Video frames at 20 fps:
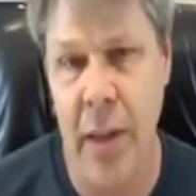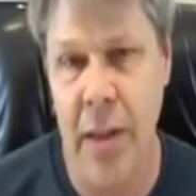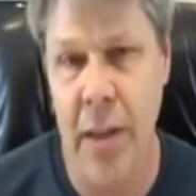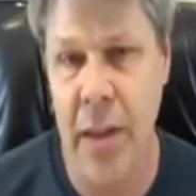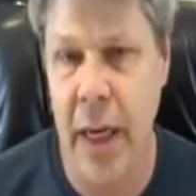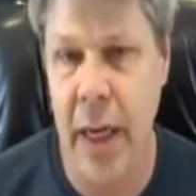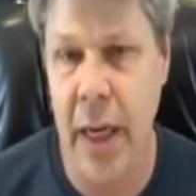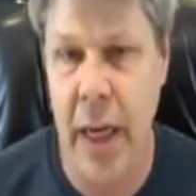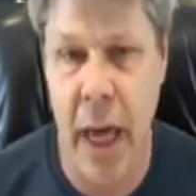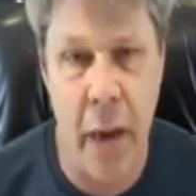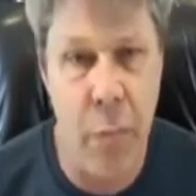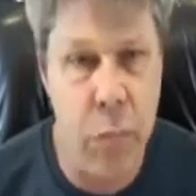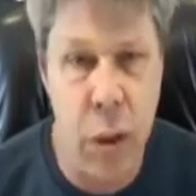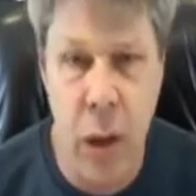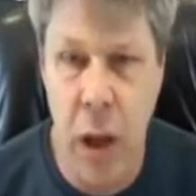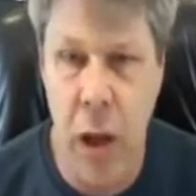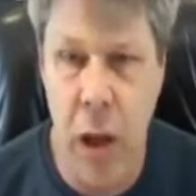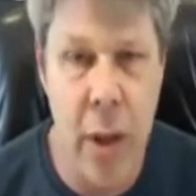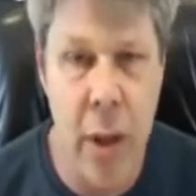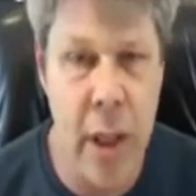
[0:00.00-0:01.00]
It's like I
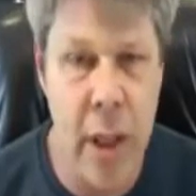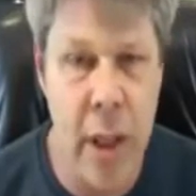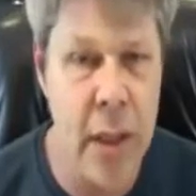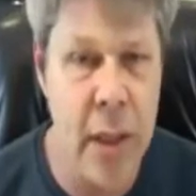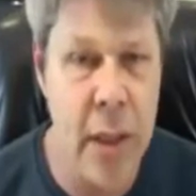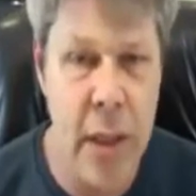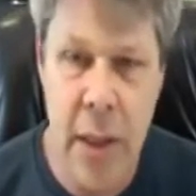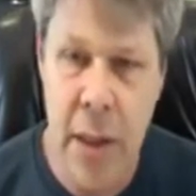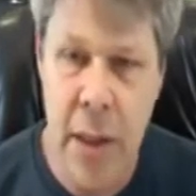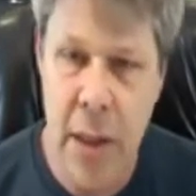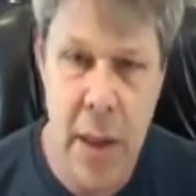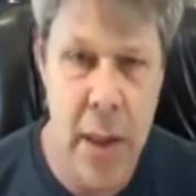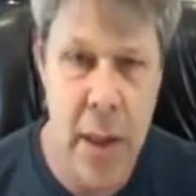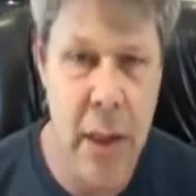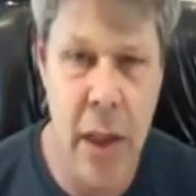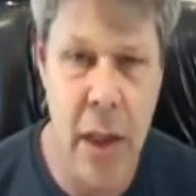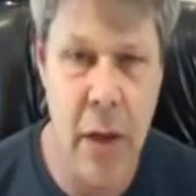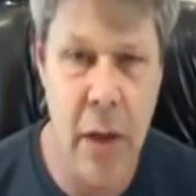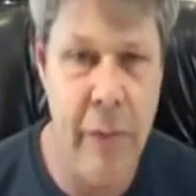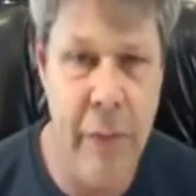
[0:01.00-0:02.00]
blew it,
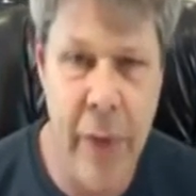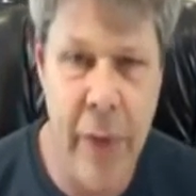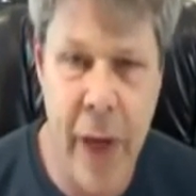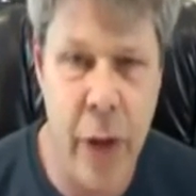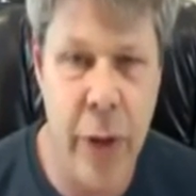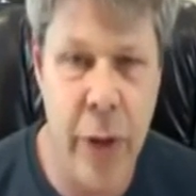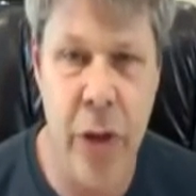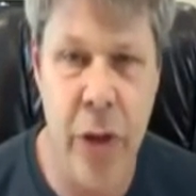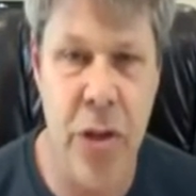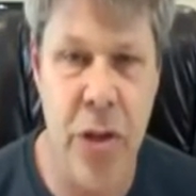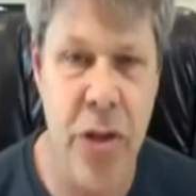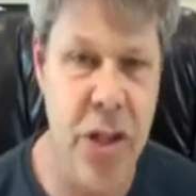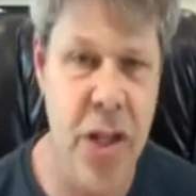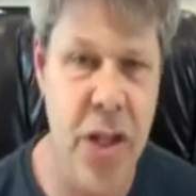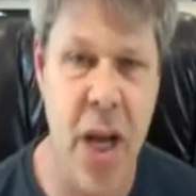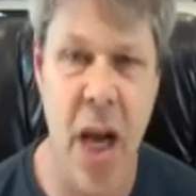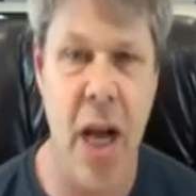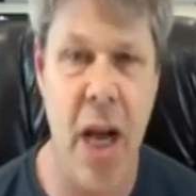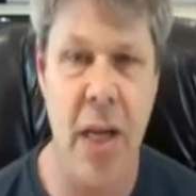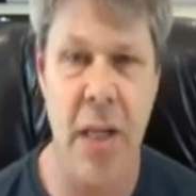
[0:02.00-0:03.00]
you know, failure
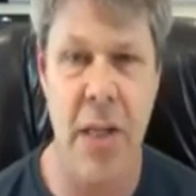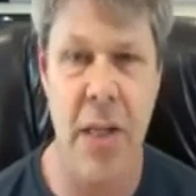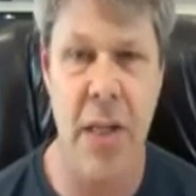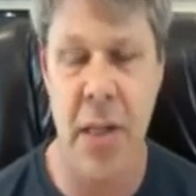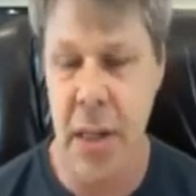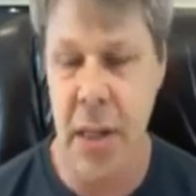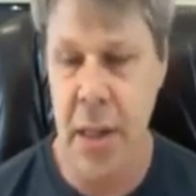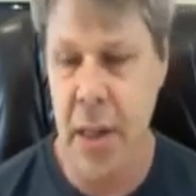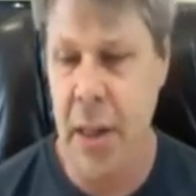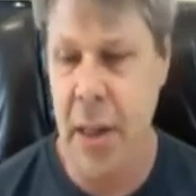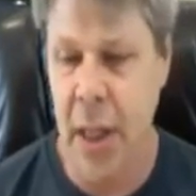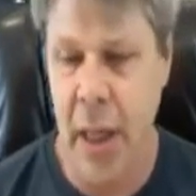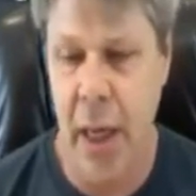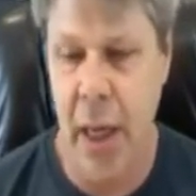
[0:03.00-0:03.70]
sucks.